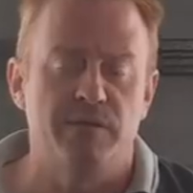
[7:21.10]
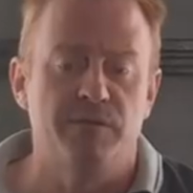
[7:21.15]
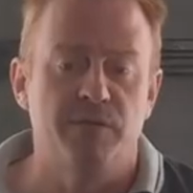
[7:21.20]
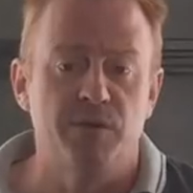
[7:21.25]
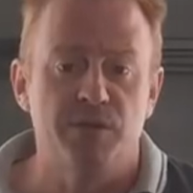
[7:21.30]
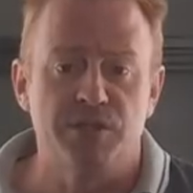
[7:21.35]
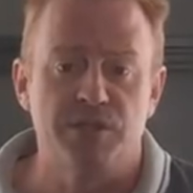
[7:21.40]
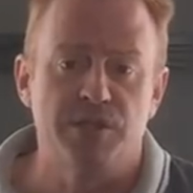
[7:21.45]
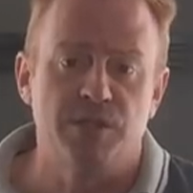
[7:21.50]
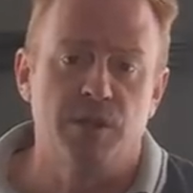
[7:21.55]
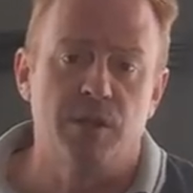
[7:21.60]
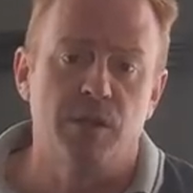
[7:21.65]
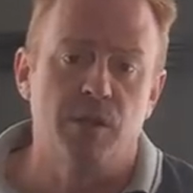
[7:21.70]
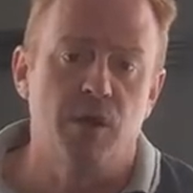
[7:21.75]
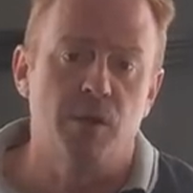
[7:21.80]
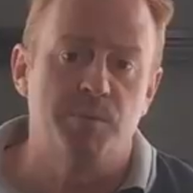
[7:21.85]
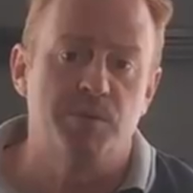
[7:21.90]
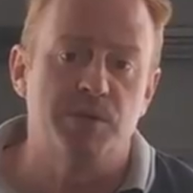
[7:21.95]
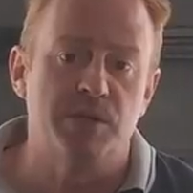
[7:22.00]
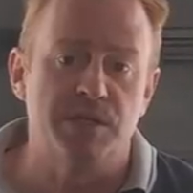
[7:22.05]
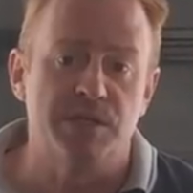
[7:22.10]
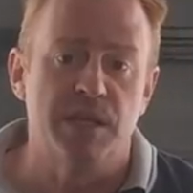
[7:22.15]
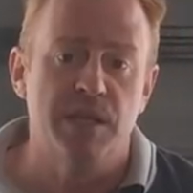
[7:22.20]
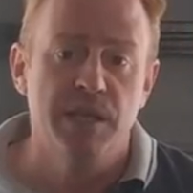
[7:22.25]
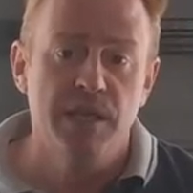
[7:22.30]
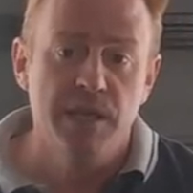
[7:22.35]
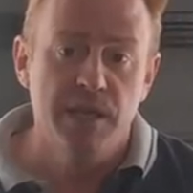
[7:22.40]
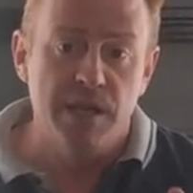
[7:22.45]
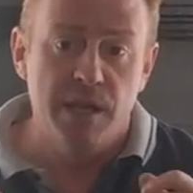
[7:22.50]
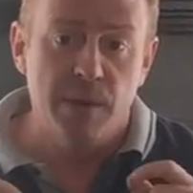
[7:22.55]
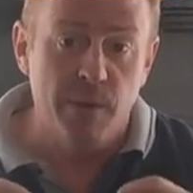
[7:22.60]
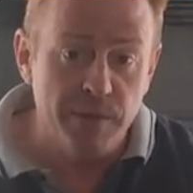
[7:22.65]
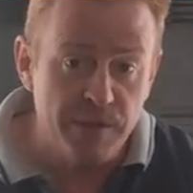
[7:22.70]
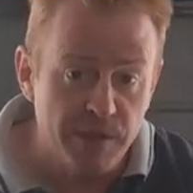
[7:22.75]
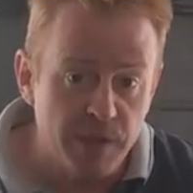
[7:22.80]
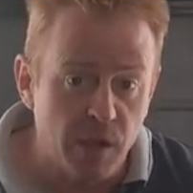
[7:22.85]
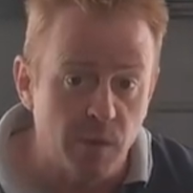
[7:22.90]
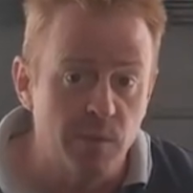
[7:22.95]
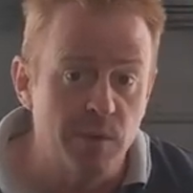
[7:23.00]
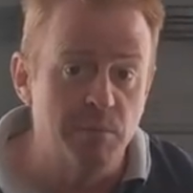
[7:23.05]
versatile options. Now, one
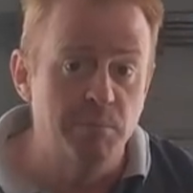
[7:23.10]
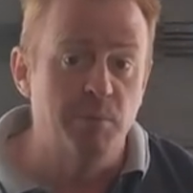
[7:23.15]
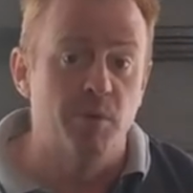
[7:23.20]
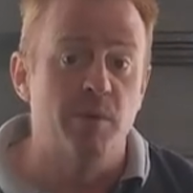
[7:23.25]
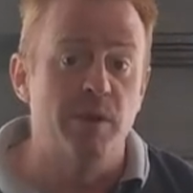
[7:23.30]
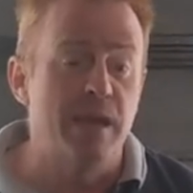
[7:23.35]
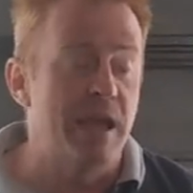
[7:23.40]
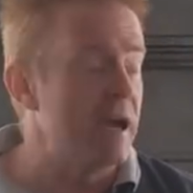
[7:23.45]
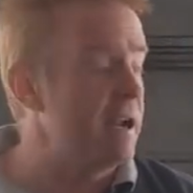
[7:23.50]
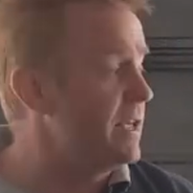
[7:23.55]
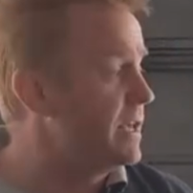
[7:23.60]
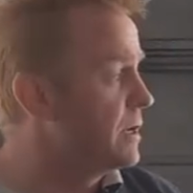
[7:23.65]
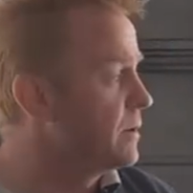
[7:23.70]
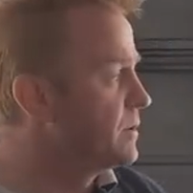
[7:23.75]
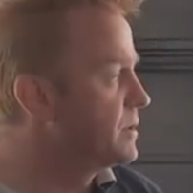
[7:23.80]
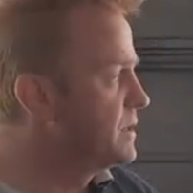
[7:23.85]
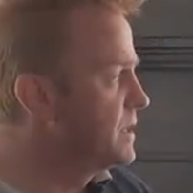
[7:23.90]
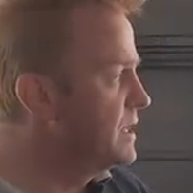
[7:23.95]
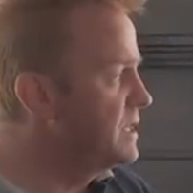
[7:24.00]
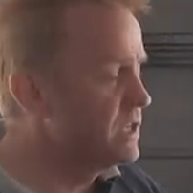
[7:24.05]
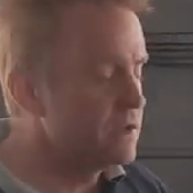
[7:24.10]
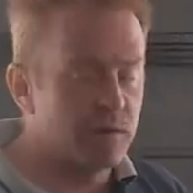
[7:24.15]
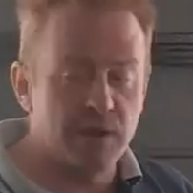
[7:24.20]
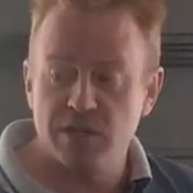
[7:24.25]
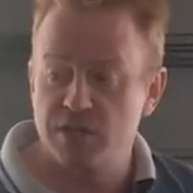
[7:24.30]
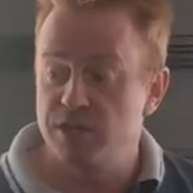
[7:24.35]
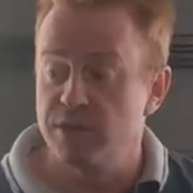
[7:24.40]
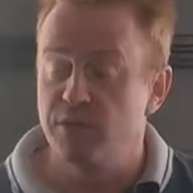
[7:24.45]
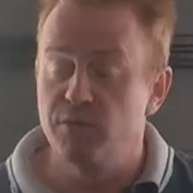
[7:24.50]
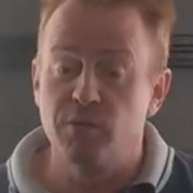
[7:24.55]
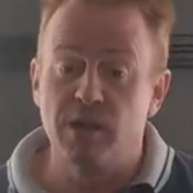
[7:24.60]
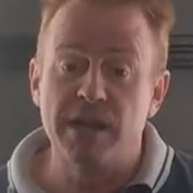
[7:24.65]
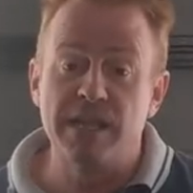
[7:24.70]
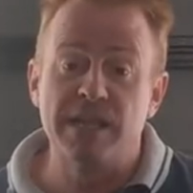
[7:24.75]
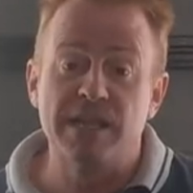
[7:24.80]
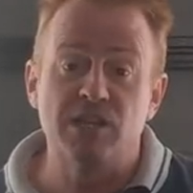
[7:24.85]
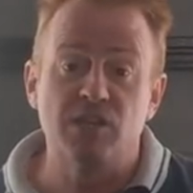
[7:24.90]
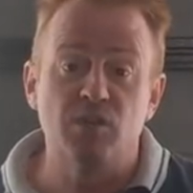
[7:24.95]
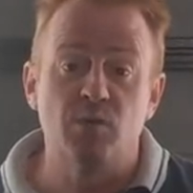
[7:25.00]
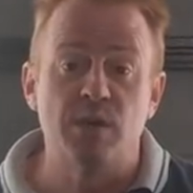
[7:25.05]
thing I will point out here is these are actually
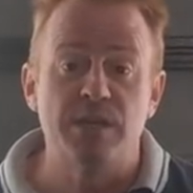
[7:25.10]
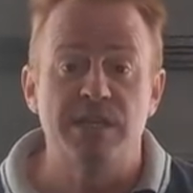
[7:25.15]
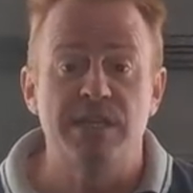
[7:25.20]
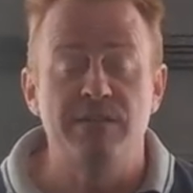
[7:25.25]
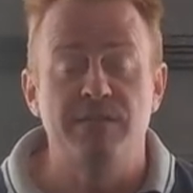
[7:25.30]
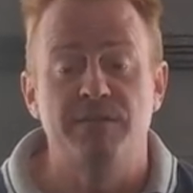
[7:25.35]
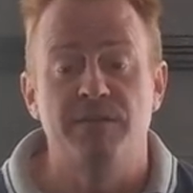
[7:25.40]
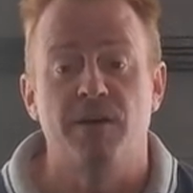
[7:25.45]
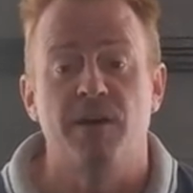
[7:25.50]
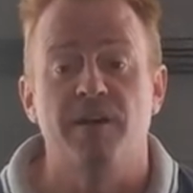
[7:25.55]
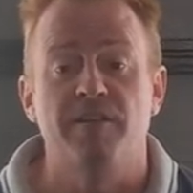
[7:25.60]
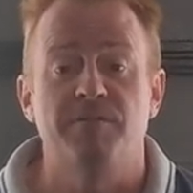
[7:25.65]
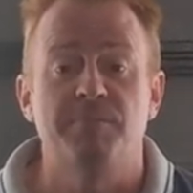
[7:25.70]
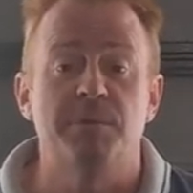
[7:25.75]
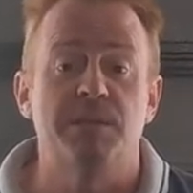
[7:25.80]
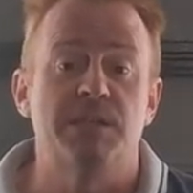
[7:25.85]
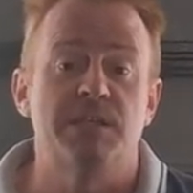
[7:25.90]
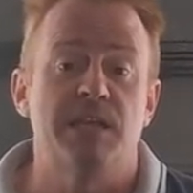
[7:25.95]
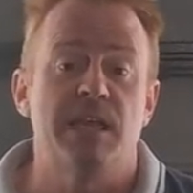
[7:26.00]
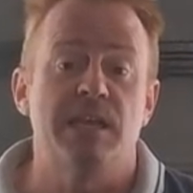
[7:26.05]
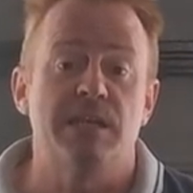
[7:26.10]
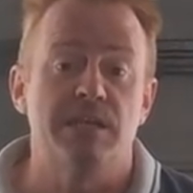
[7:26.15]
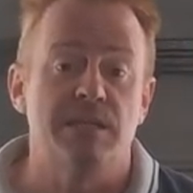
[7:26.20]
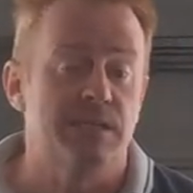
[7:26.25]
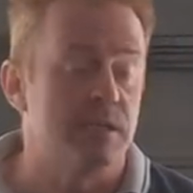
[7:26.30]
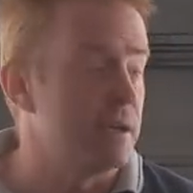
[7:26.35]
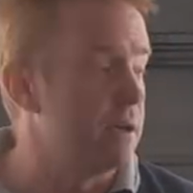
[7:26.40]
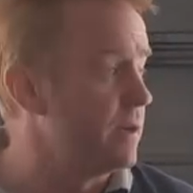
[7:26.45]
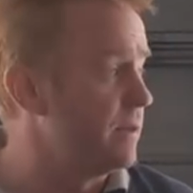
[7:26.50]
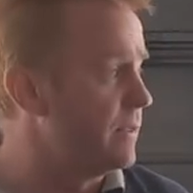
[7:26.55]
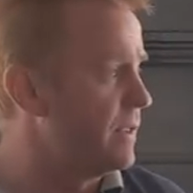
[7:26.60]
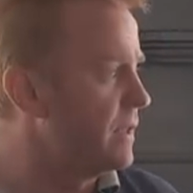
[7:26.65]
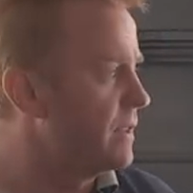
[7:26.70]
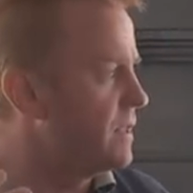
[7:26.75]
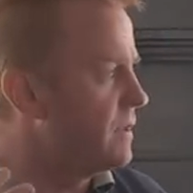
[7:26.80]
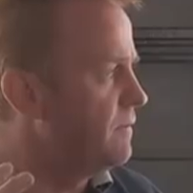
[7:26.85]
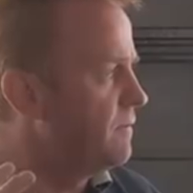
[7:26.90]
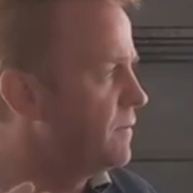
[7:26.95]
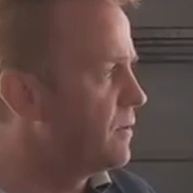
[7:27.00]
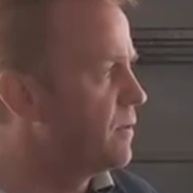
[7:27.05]
running at 25%. So they're
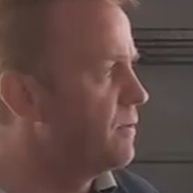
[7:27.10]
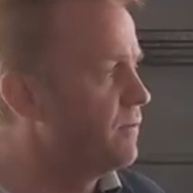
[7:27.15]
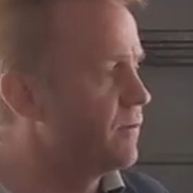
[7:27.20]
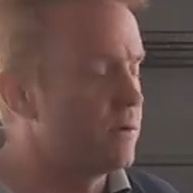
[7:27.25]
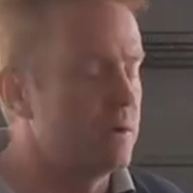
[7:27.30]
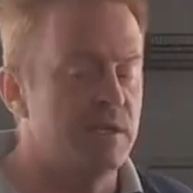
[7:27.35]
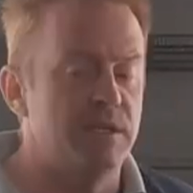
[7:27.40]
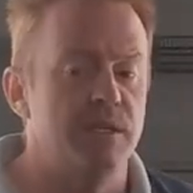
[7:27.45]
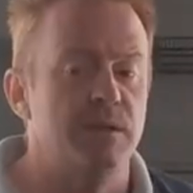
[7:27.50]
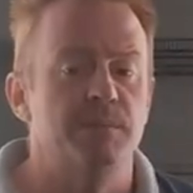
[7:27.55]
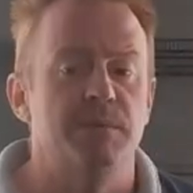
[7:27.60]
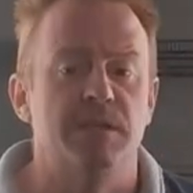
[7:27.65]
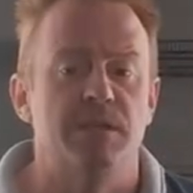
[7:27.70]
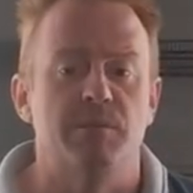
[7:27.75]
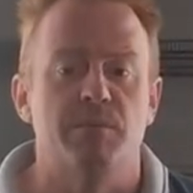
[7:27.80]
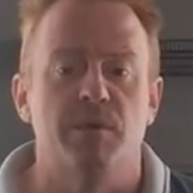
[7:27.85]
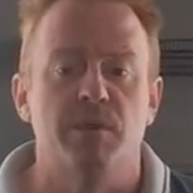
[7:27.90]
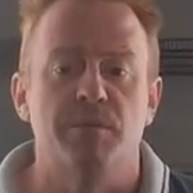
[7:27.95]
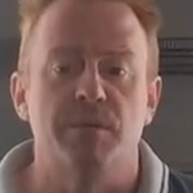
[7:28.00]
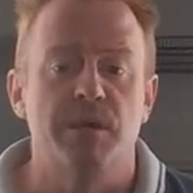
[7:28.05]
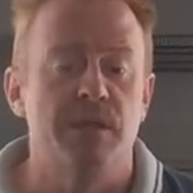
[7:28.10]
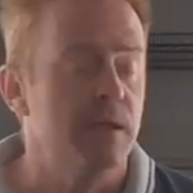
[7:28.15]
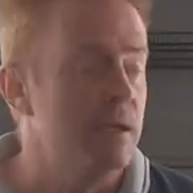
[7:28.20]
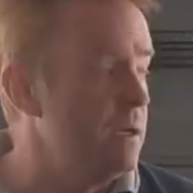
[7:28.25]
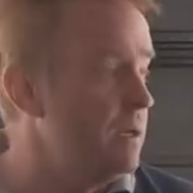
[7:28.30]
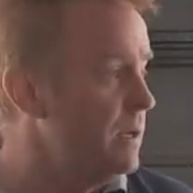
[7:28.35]
very, very dimmed at the moment.